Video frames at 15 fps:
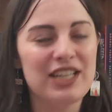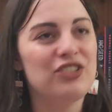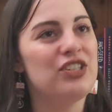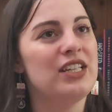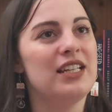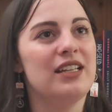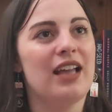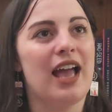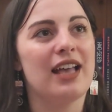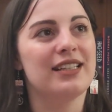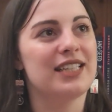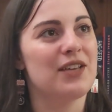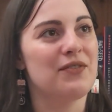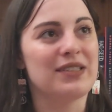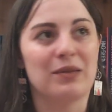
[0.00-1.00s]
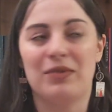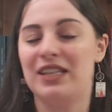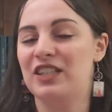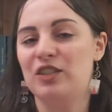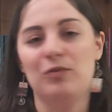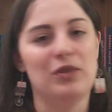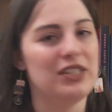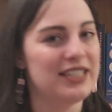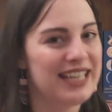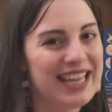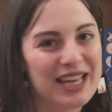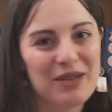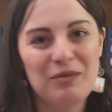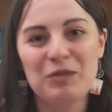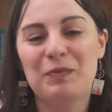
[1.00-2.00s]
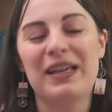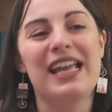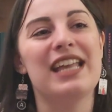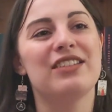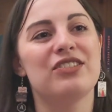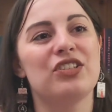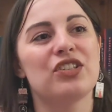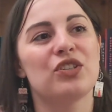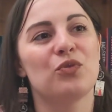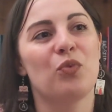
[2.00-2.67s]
She has given some things to museums, but it's just a